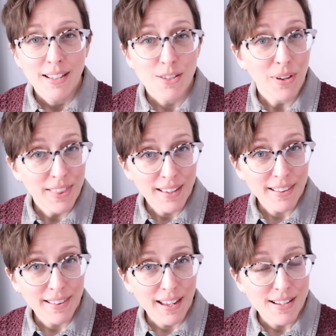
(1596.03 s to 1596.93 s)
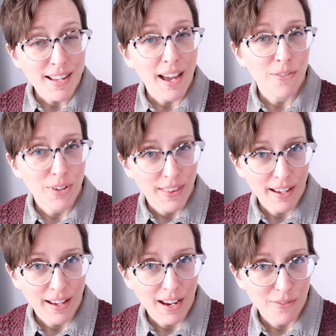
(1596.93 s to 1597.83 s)
So I think that that is everything
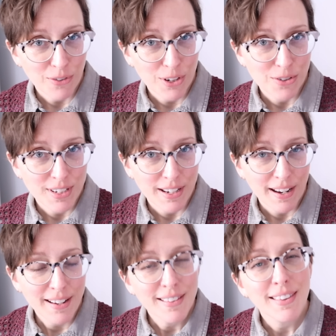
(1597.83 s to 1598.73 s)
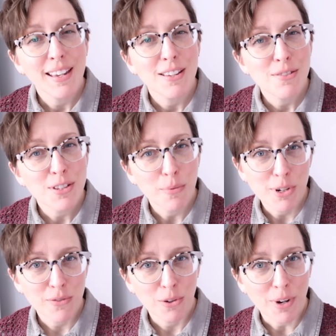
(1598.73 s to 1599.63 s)
I have for you today. Thank you so
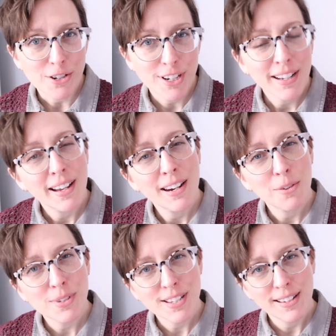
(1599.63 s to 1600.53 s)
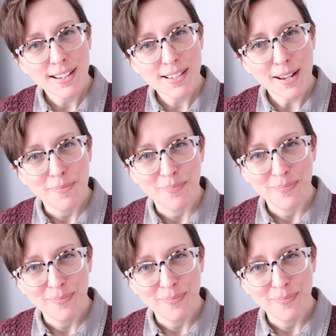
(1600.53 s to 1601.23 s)
much for watching and I will see you next time.